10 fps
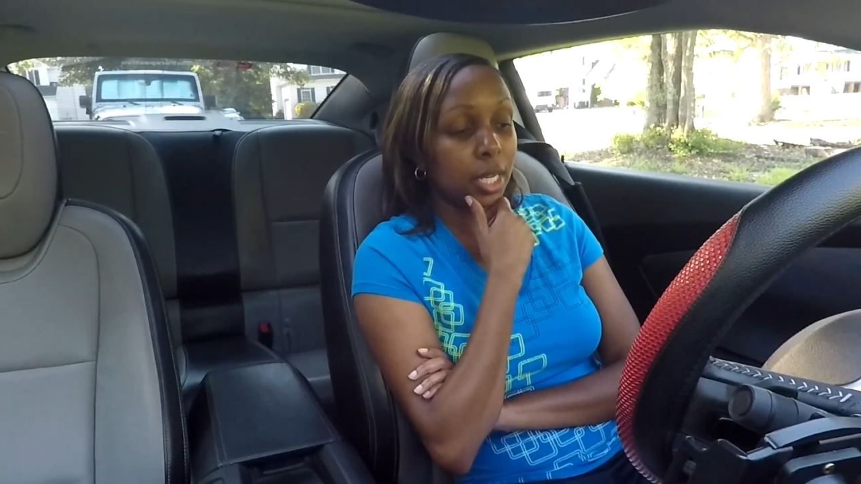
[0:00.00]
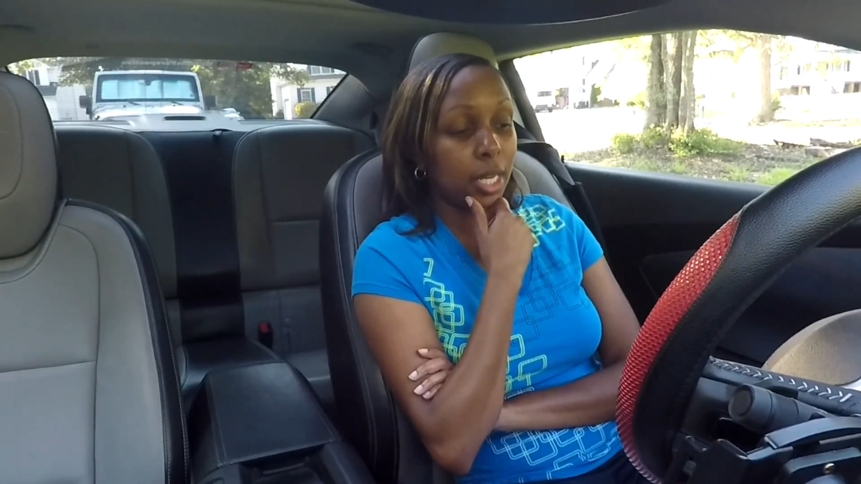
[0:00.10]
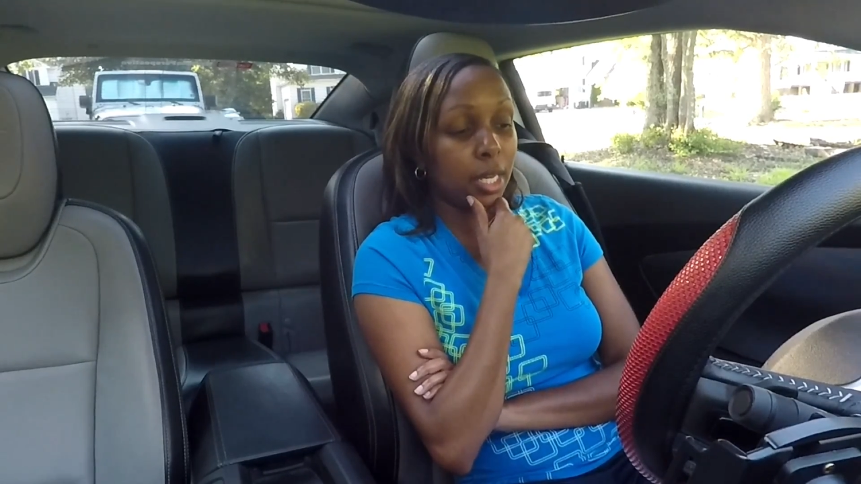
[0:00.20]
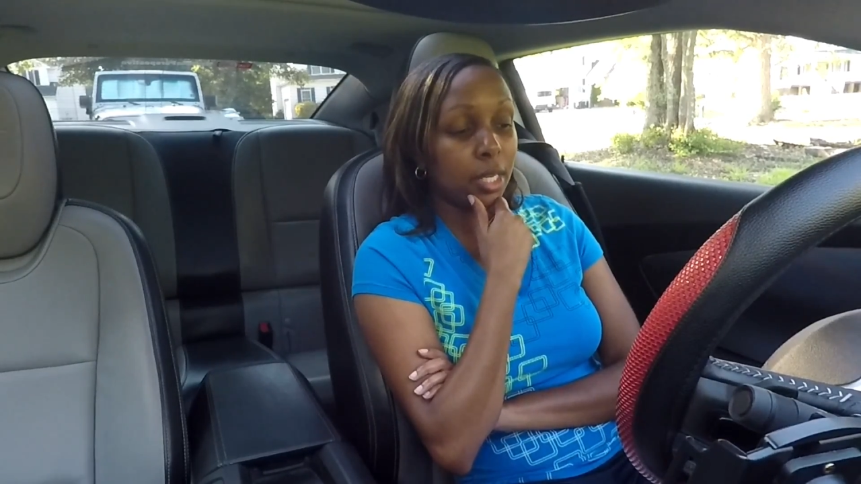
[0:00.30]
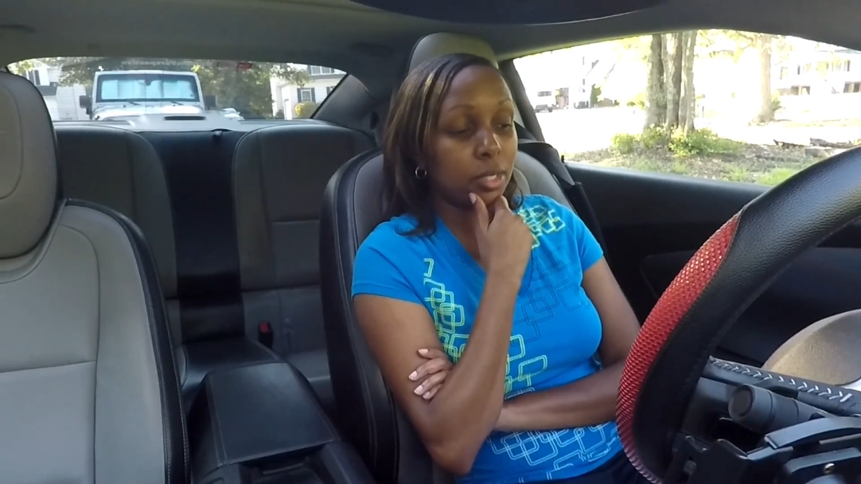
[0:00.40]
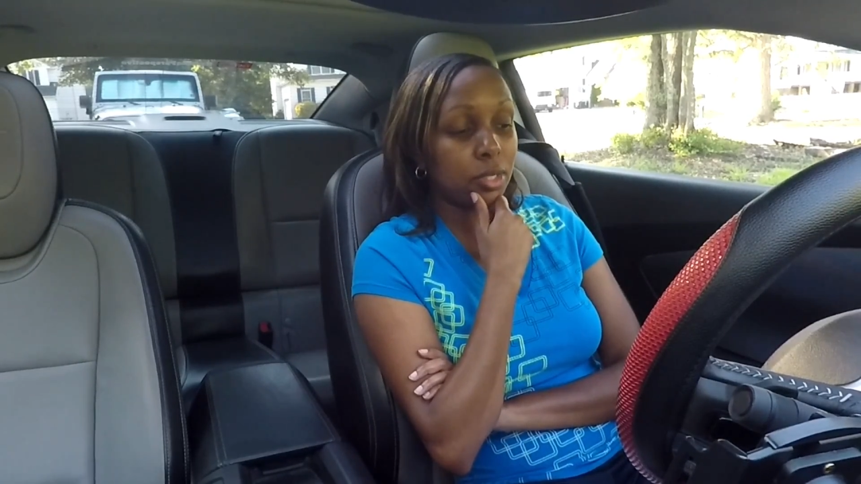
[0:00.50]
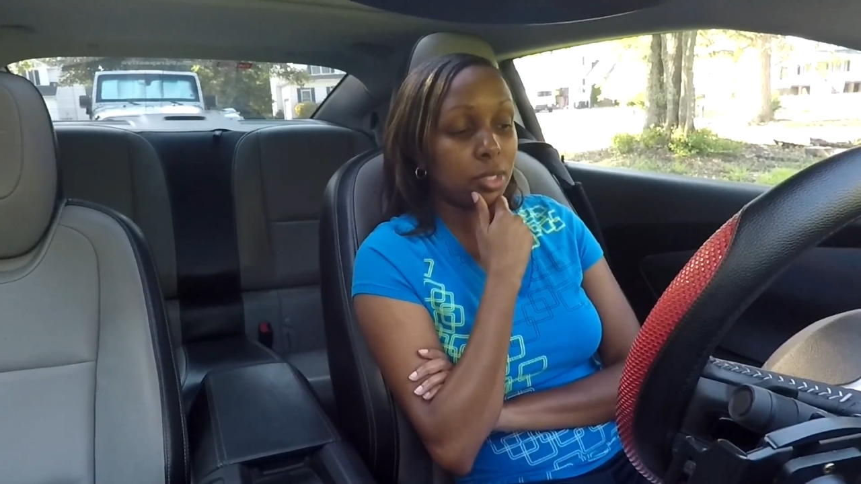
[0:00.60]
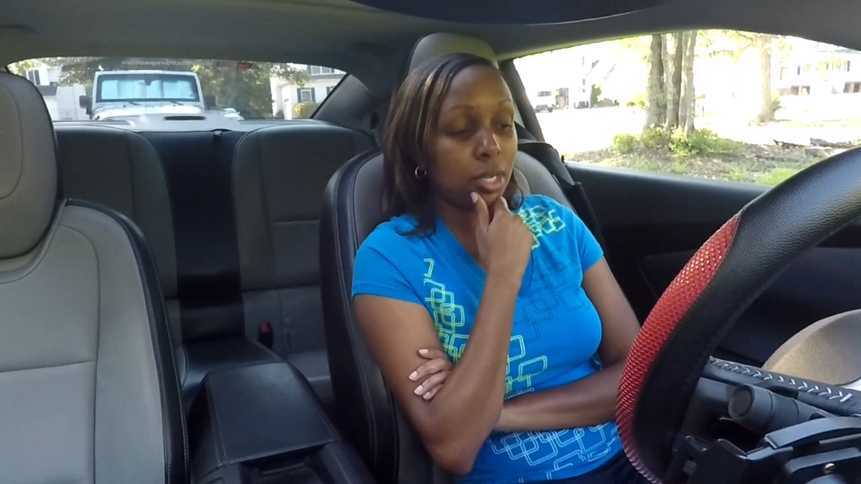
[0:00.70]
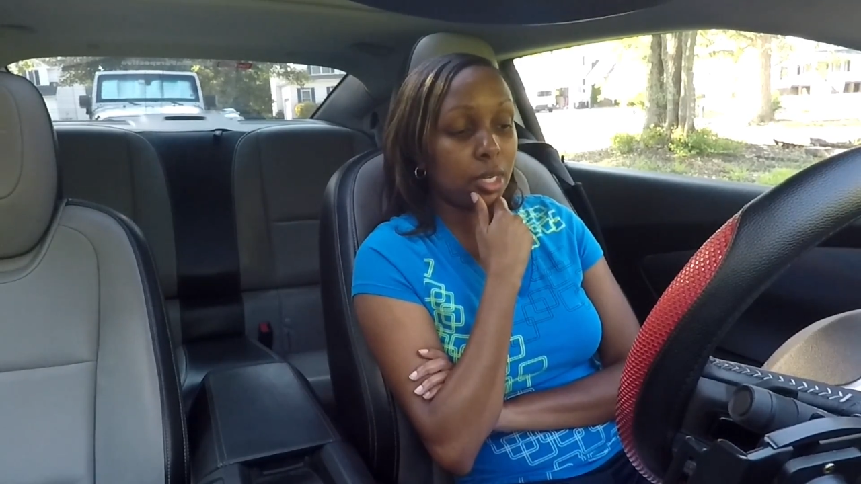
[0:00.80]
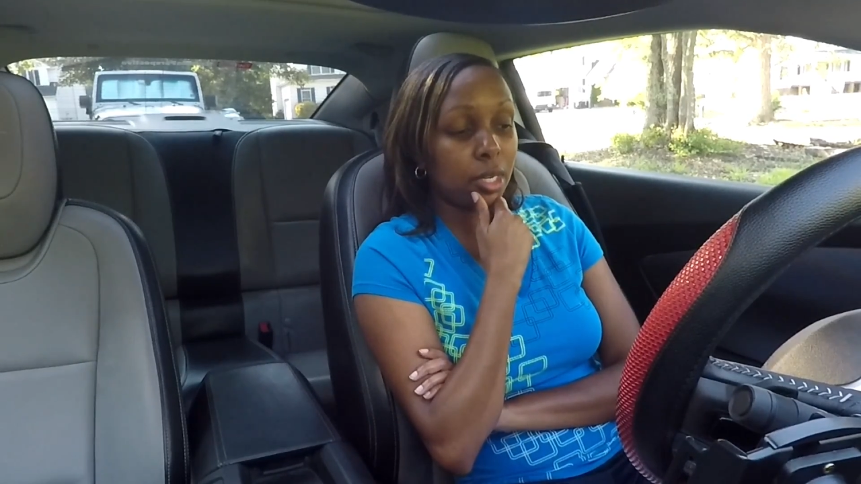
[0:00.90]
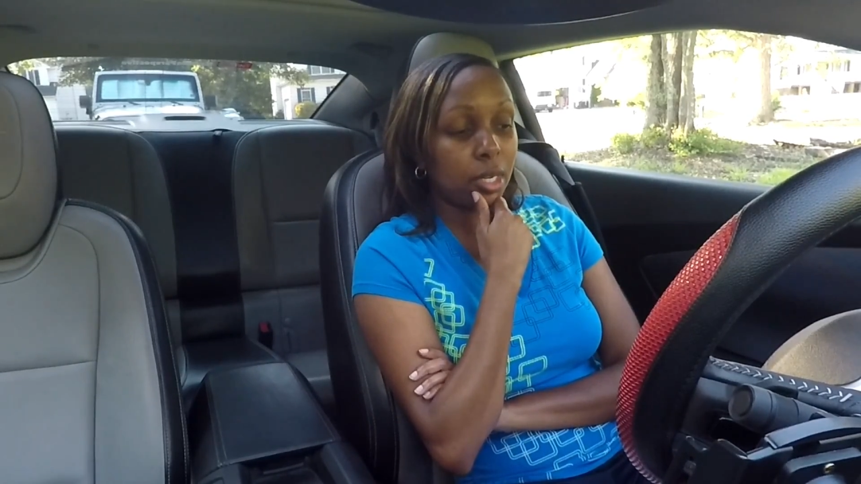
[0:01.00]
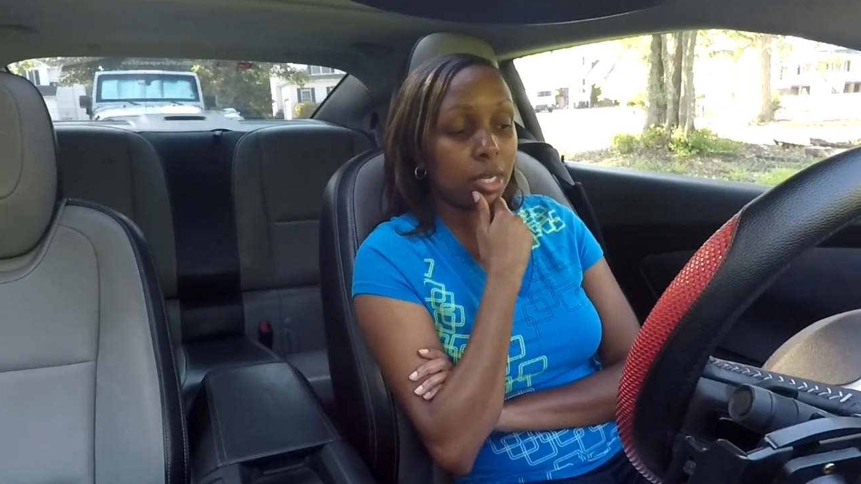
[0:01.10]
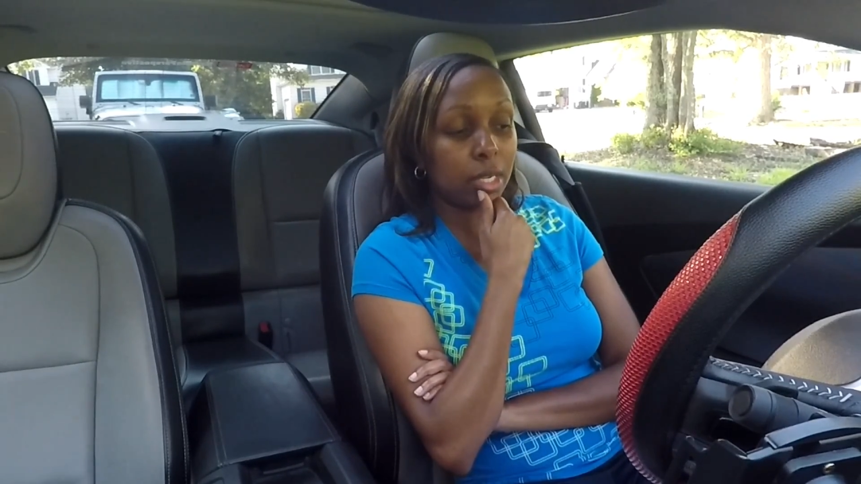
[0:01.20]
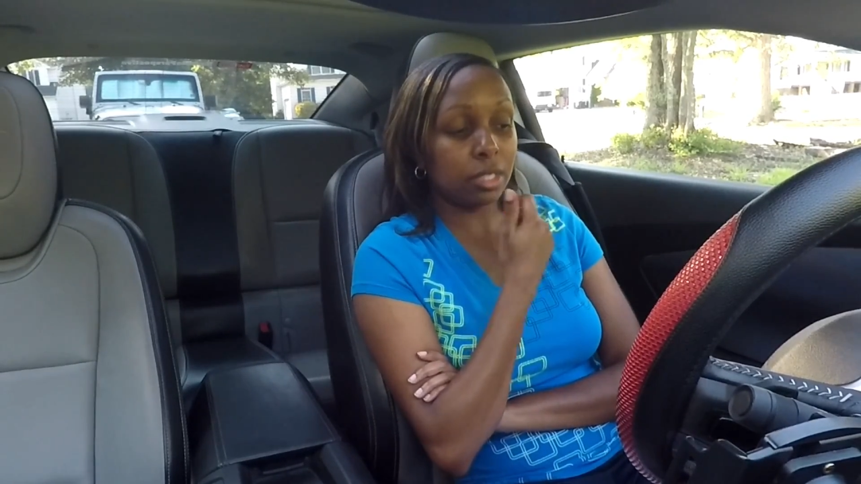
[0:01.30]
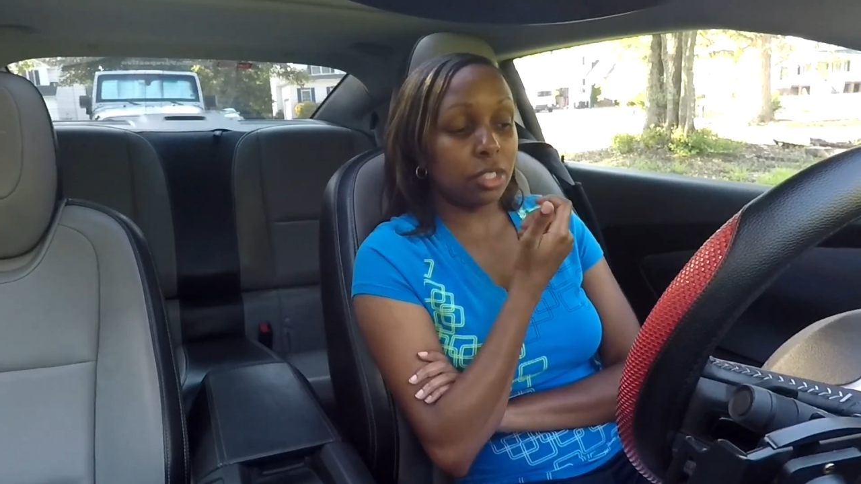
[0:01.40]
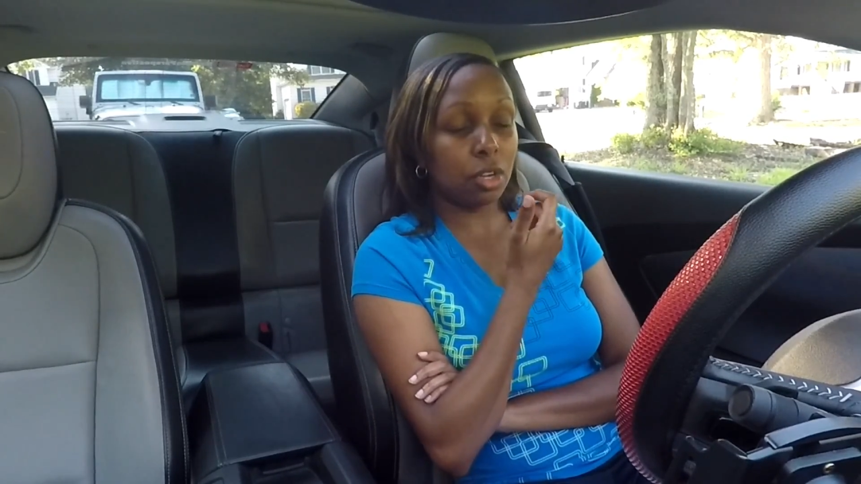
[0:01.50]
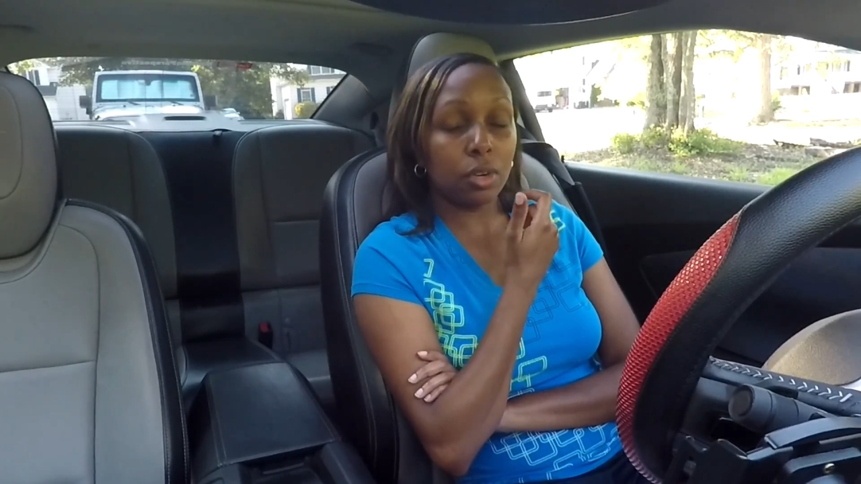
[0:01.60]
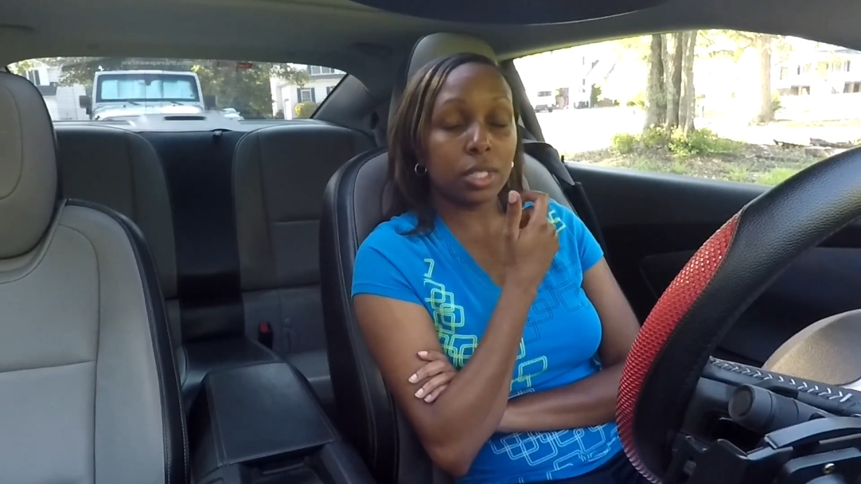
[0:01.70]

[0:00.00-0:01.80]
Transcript: and you know,